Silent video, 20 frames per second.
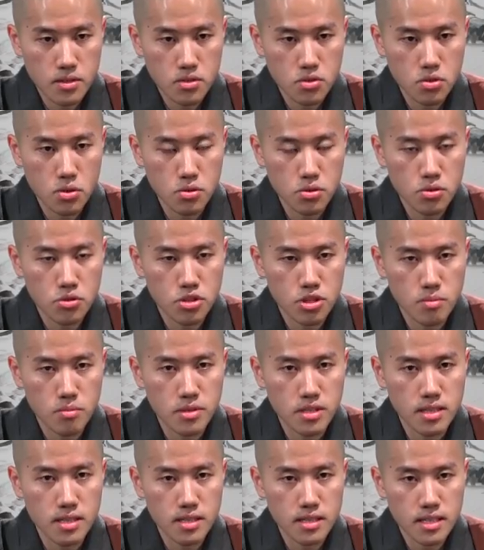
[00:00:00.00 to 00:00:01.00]
So you should
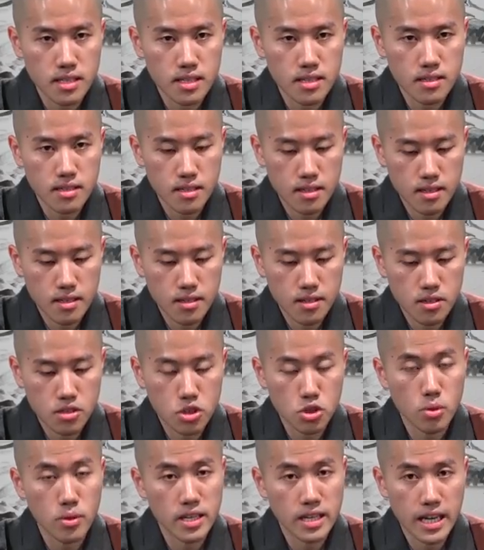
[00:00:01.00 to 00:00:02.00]
be
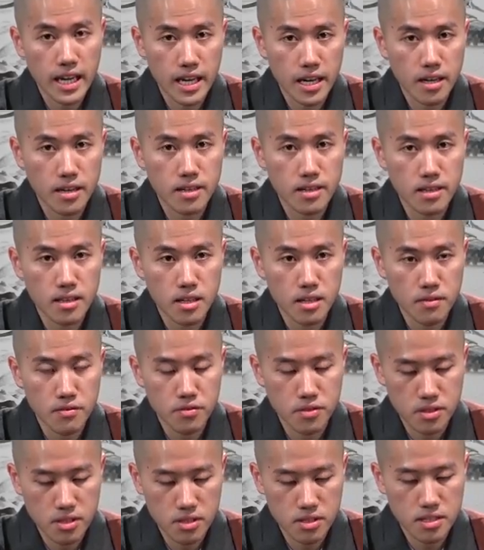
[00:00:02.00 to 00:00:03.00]
showing care and love
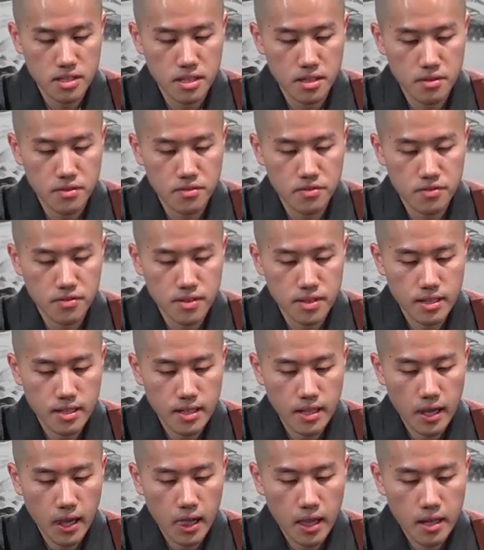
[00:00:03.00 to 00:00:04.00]
for yourself.
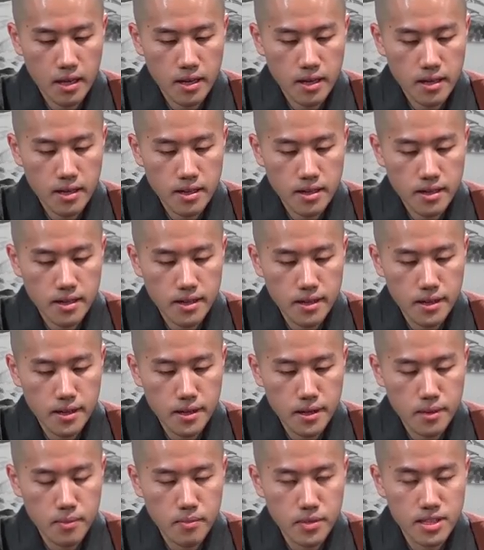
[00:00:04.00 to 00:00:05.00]

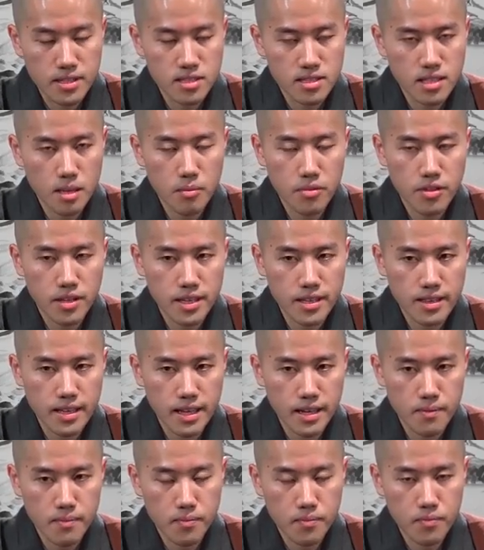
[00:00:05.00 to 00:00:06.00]
It's something
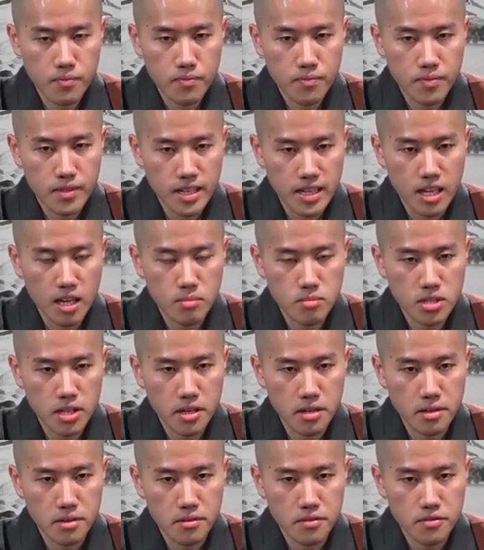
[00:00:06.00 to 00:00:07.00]
that comes
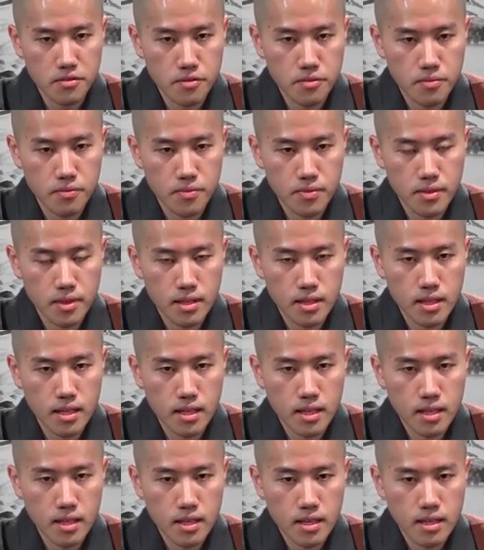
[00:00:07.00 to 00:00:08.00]
out of
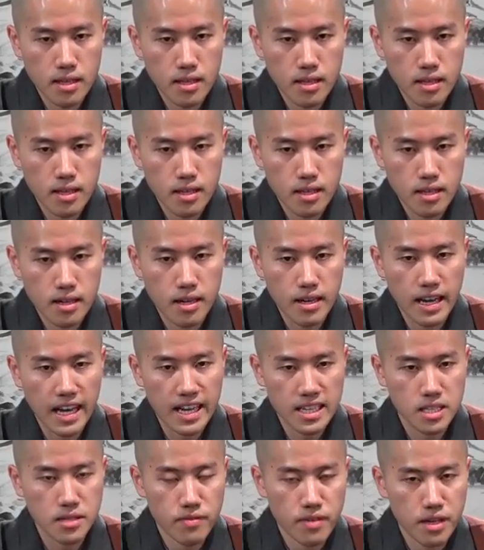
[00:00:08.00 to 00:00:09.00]
an
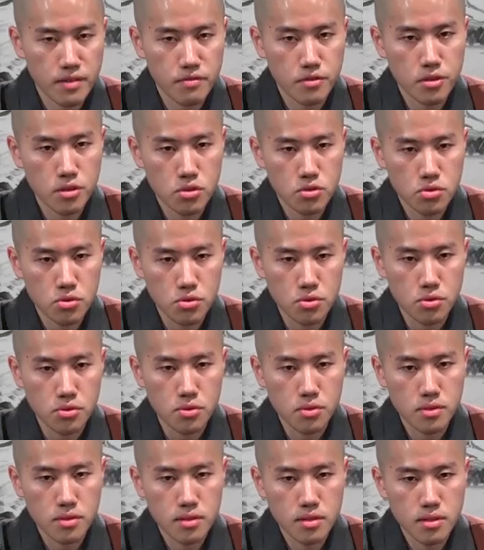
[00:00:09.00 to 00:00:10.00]
active effort
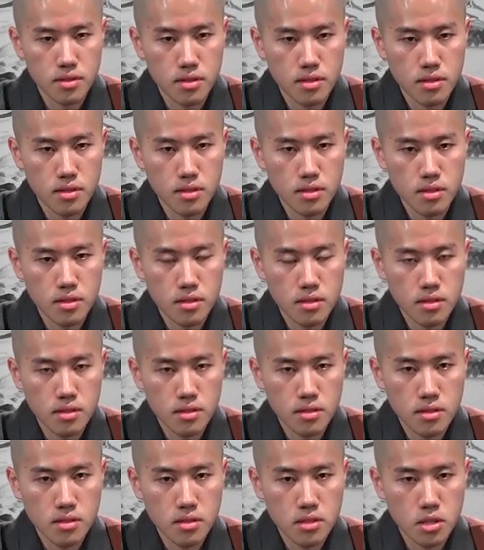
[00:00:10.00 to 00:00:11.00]
to
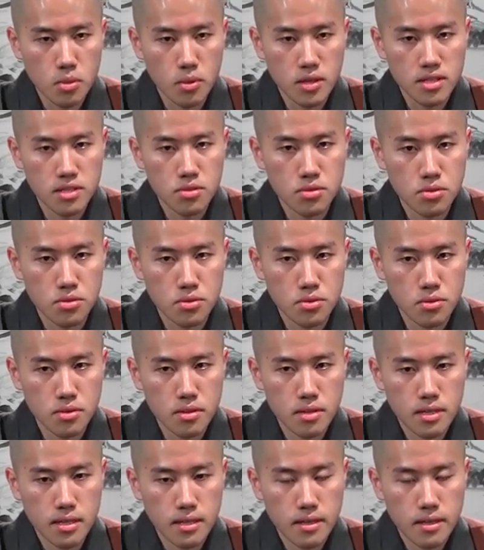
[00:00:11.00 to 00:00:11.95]
want to